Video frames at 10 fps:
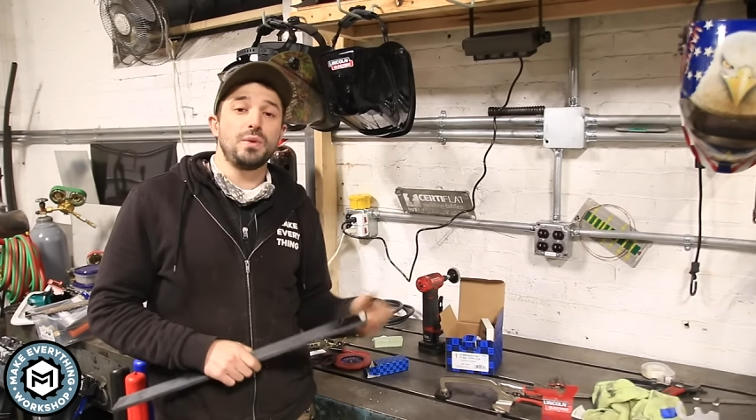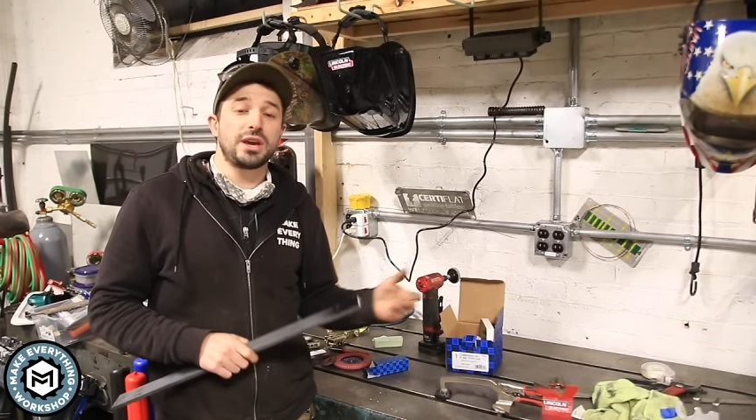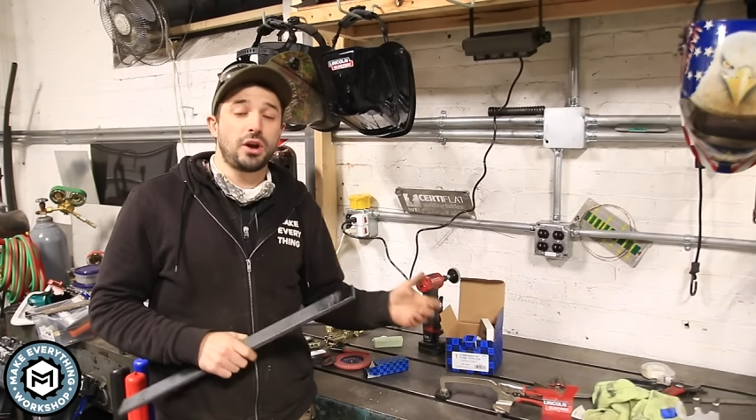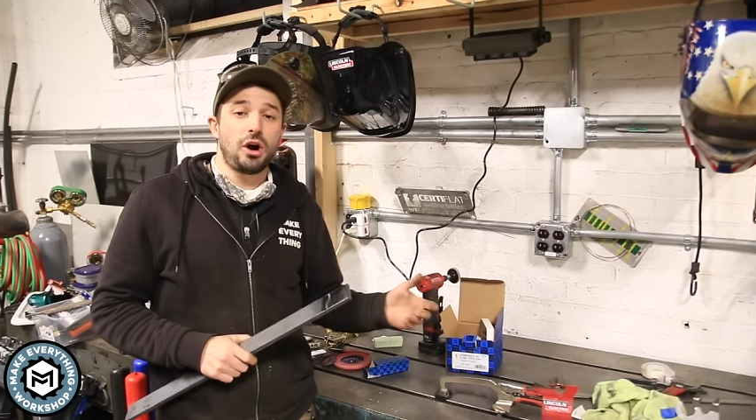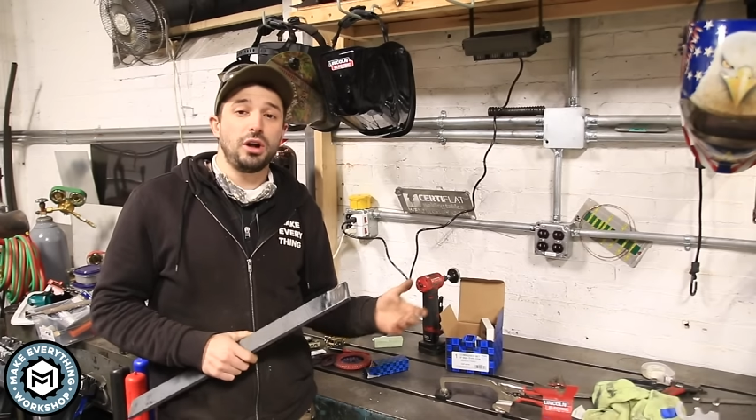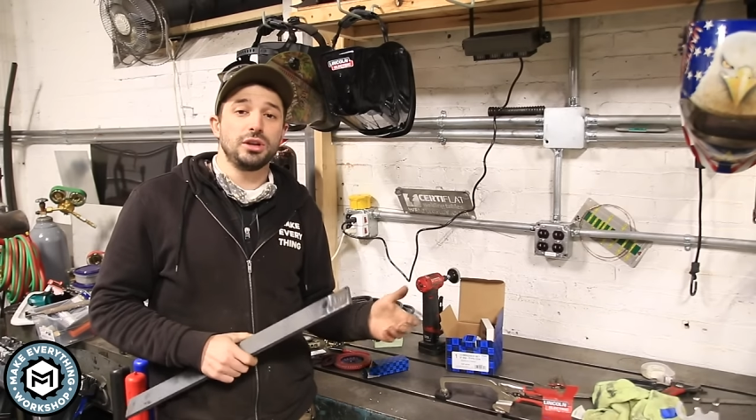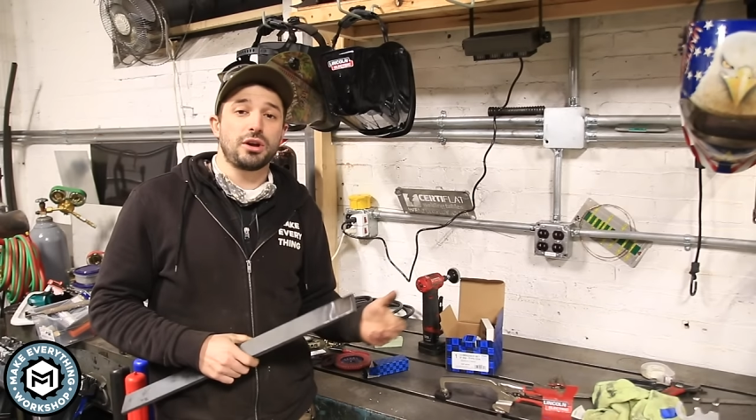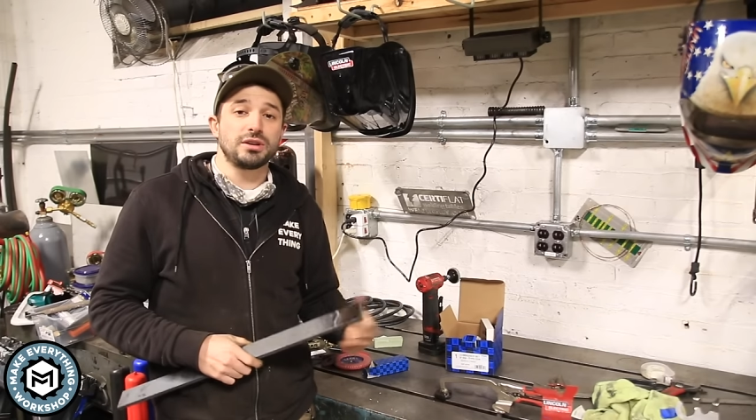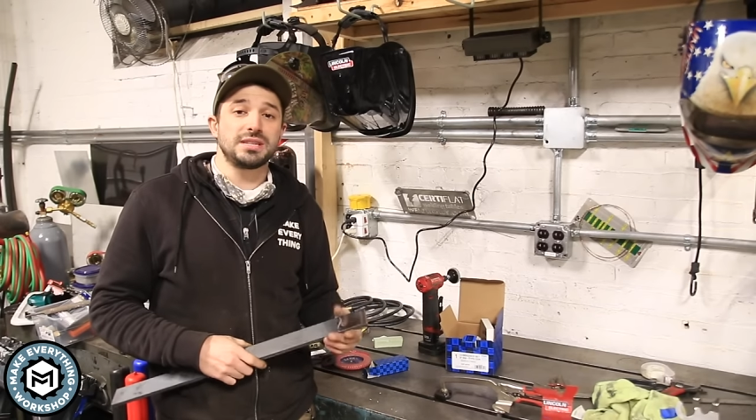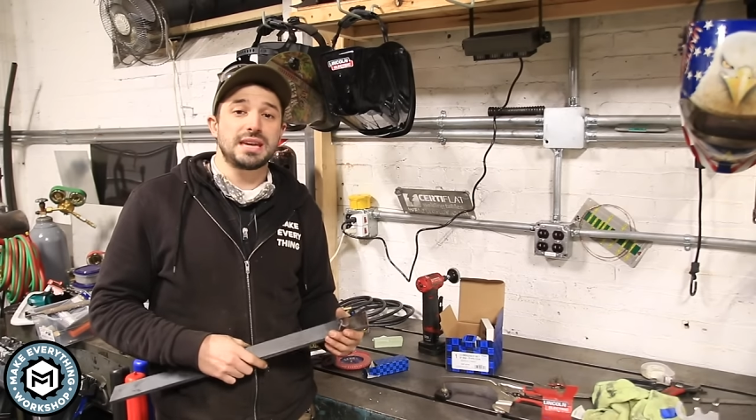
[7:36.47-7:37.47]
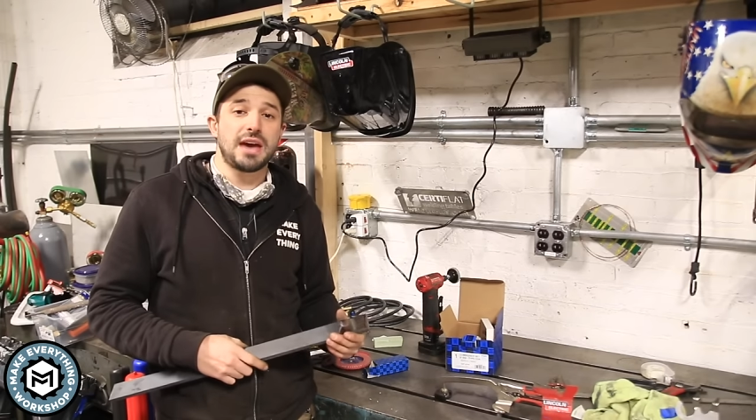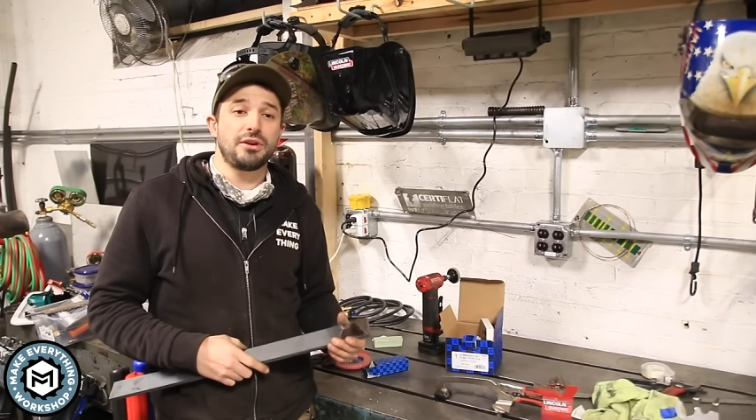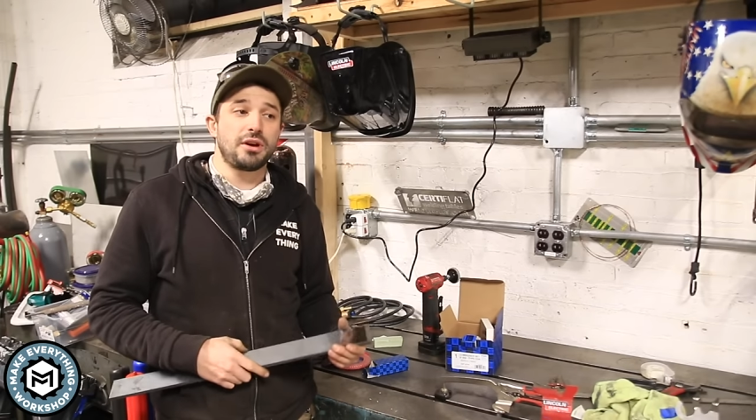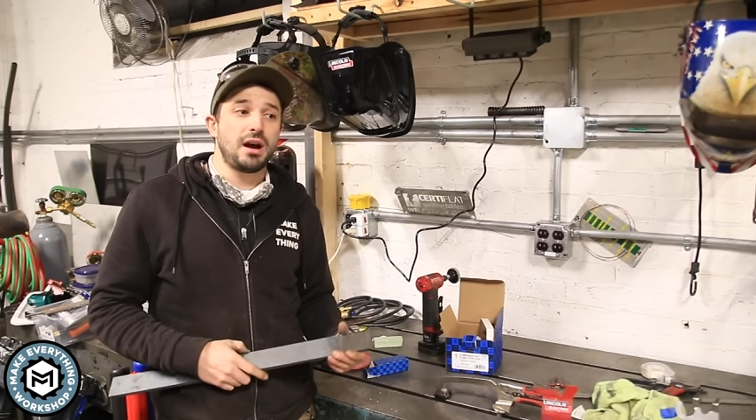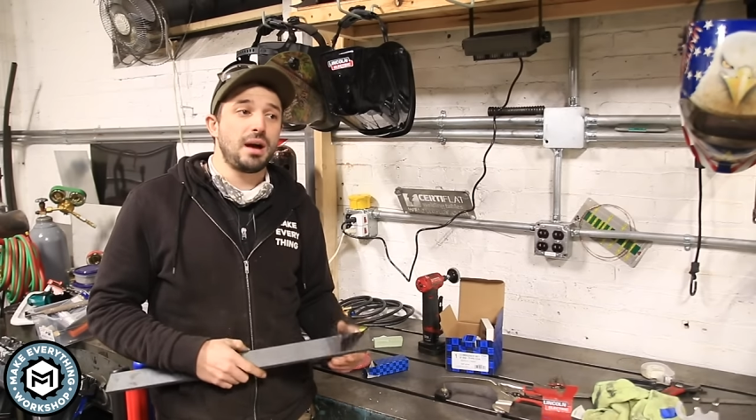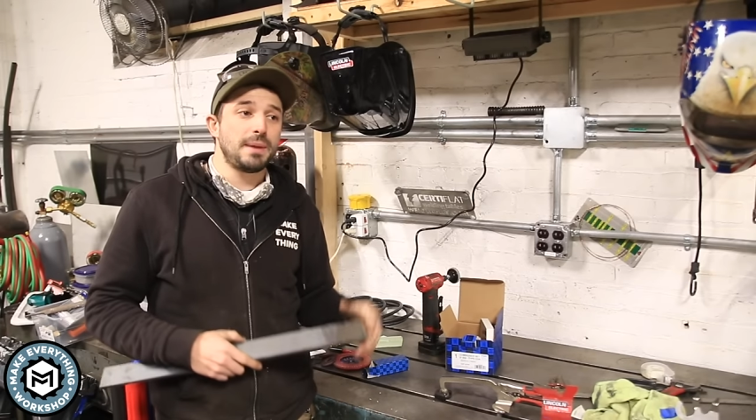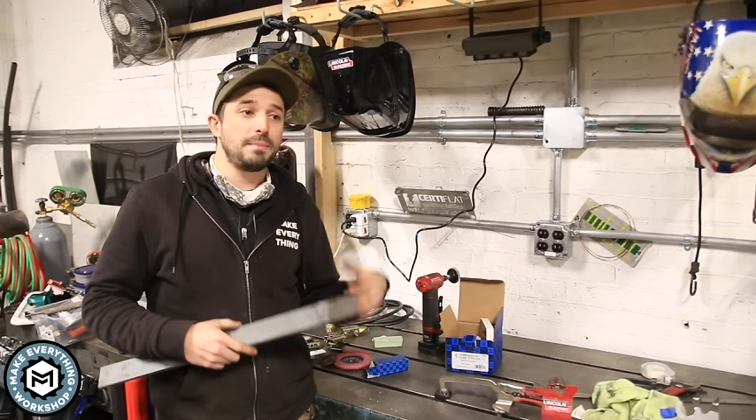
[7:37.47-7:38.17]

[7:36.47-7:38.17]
We can all learn together um,